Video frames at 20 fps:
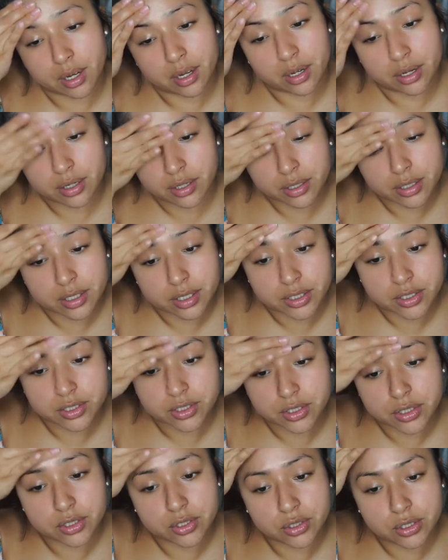on,
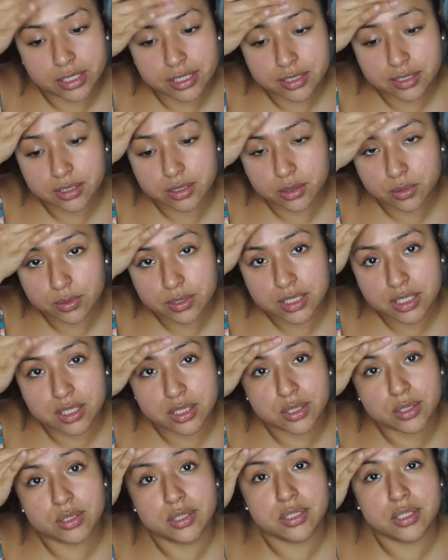it's
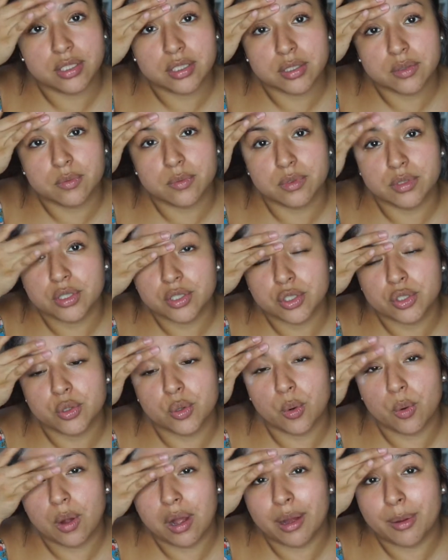translucent, so it doesn't really
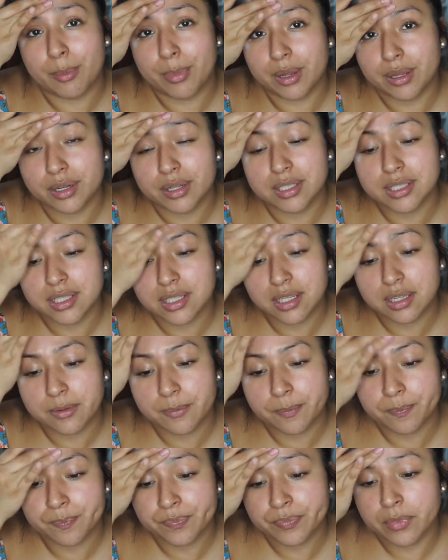show up on your
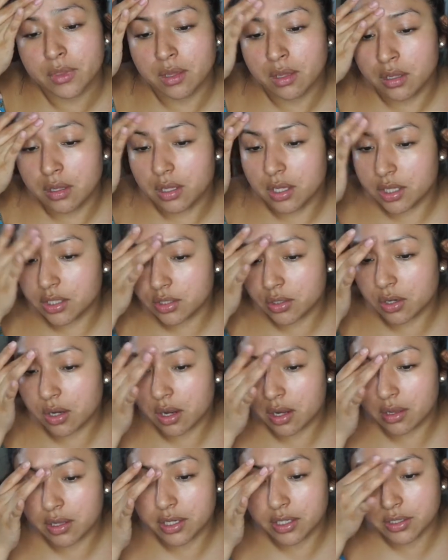skin. So
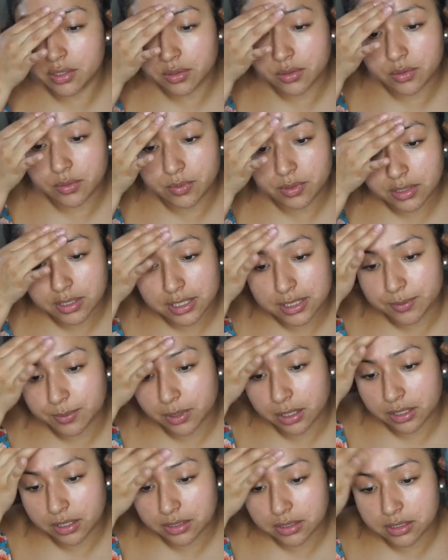all I do with this
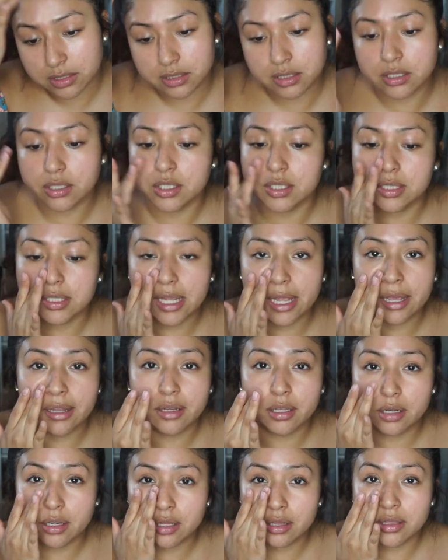product is I just add
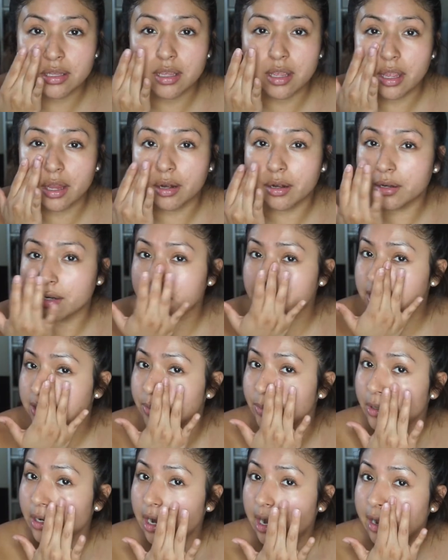it in the areas
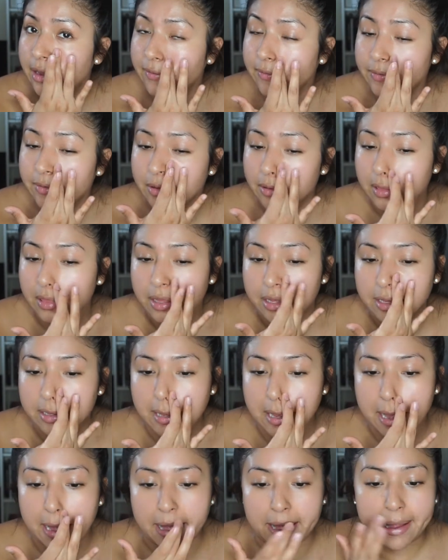where I feel
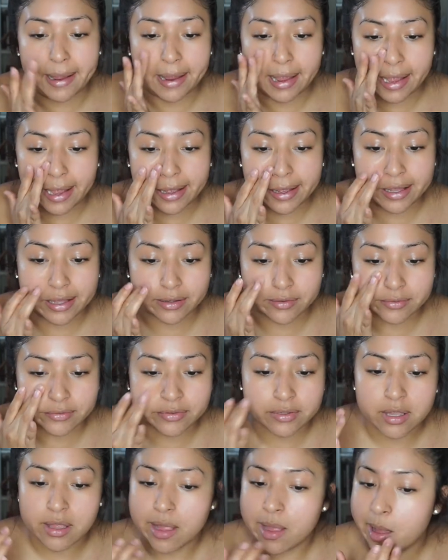like I have
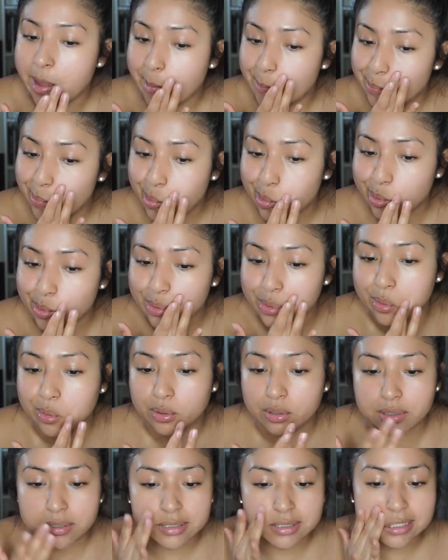
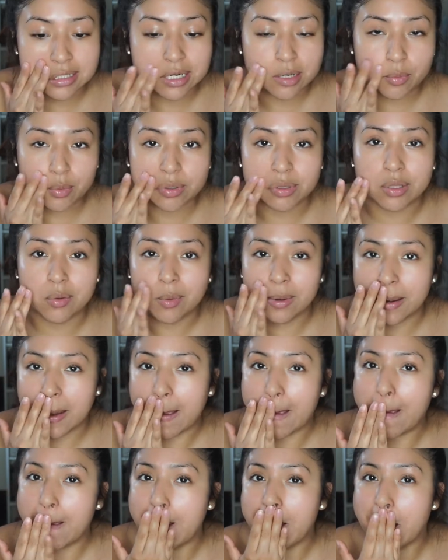pores and I really want
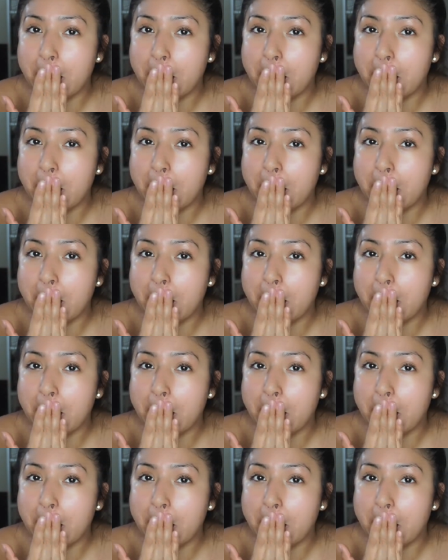to